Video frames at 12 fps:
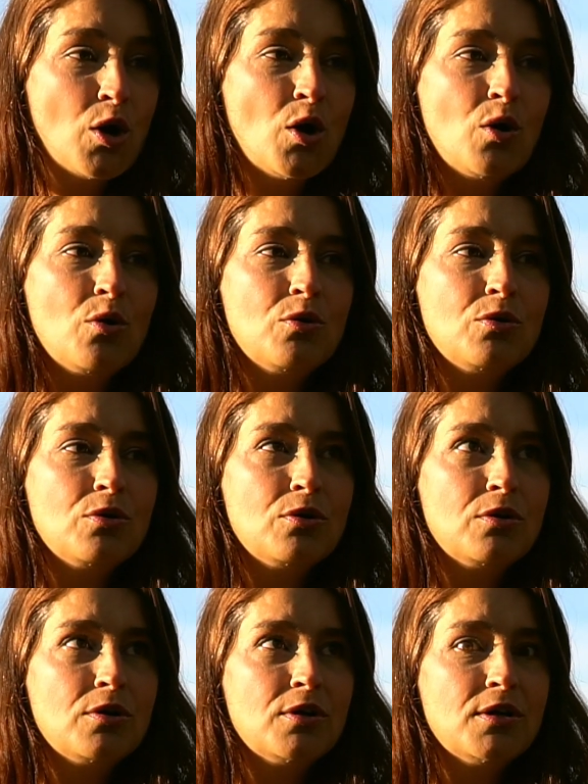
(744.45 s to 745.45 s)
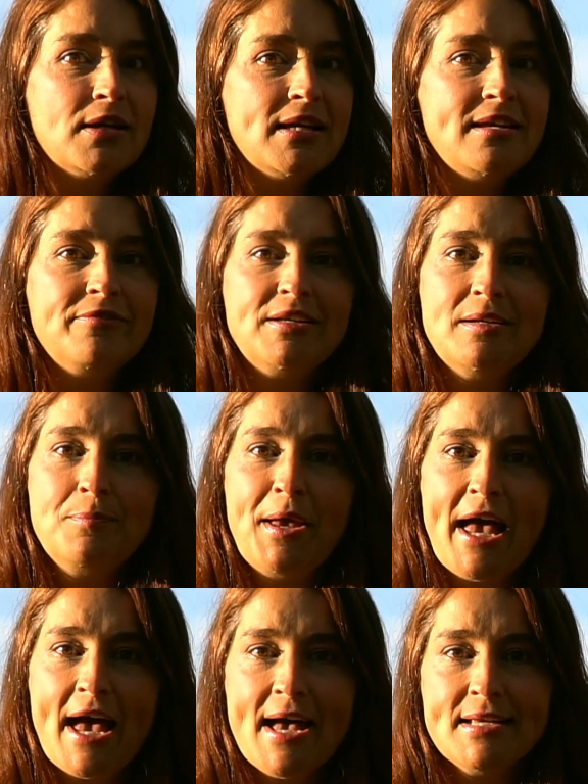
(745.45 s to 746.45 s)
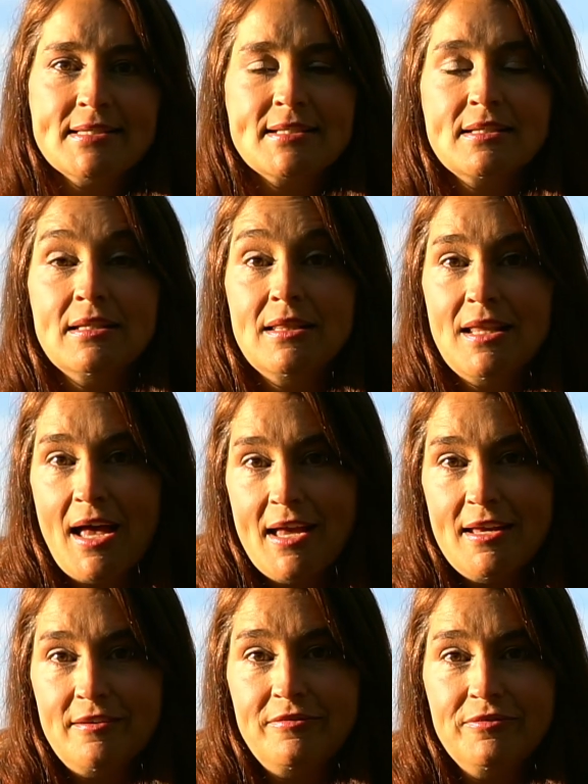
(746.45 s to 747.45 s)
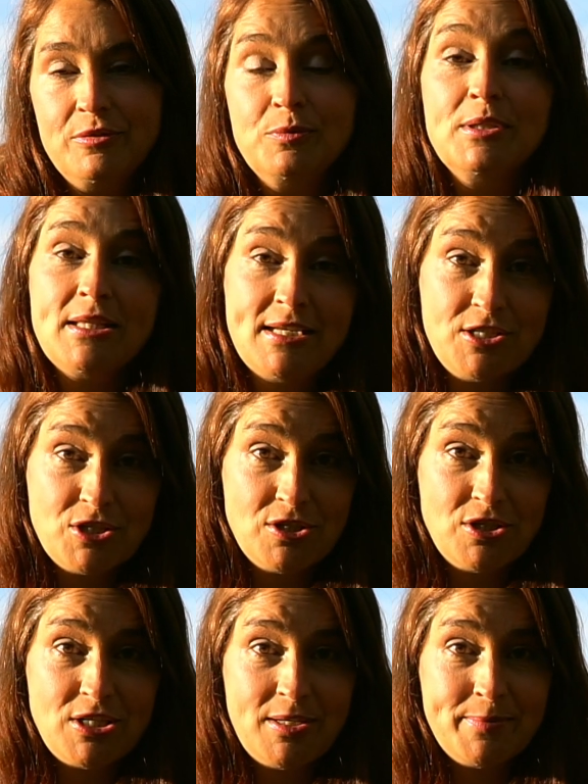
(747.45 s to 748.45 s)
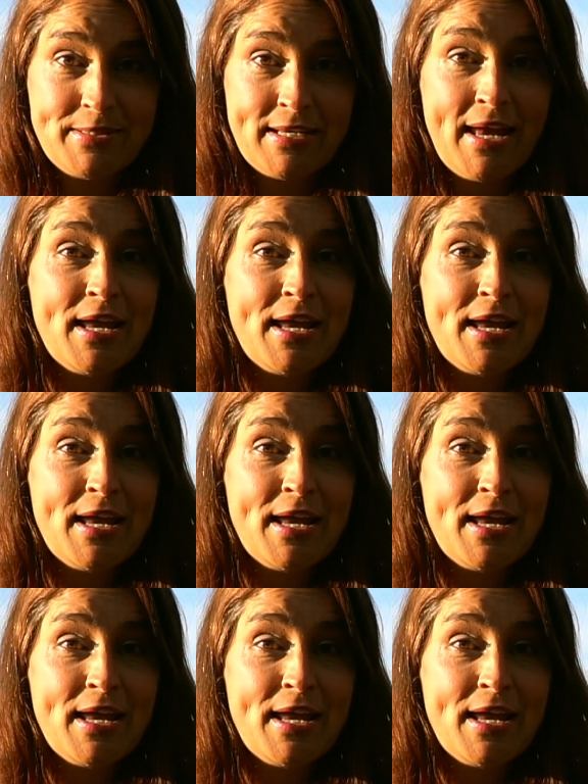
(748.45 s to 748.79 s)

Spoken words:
or even past life relationships.